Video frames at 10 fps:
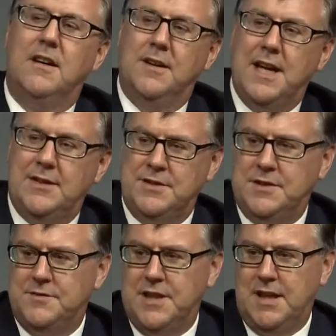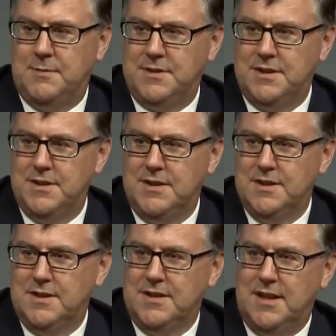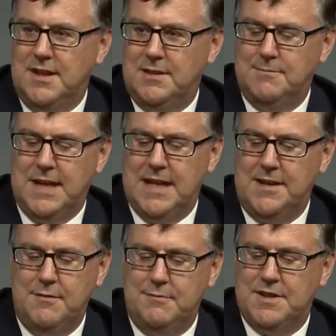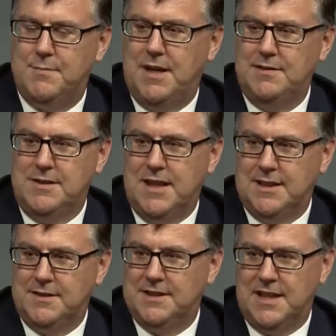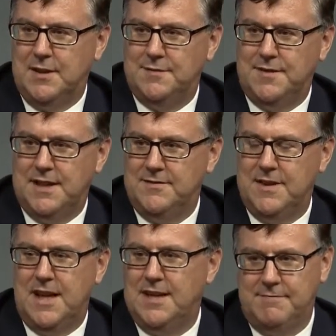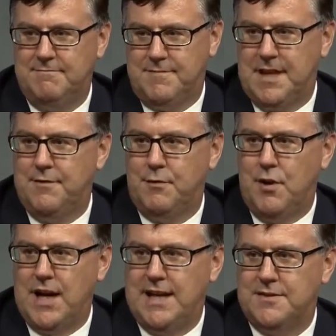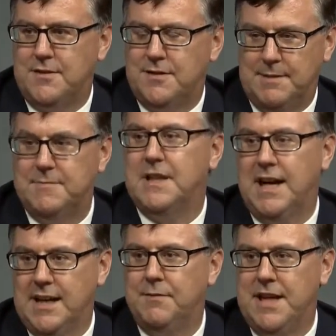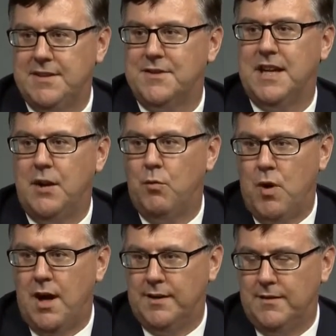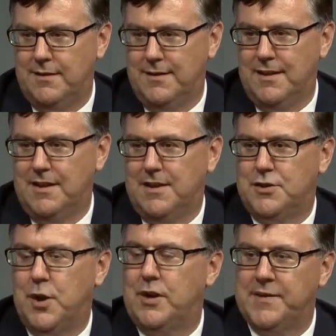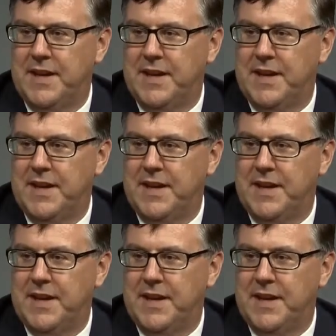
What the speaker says: thousands of jobs. How do you respond to that? Because I give the wrong answer. I give them the answer they don't want. So I don't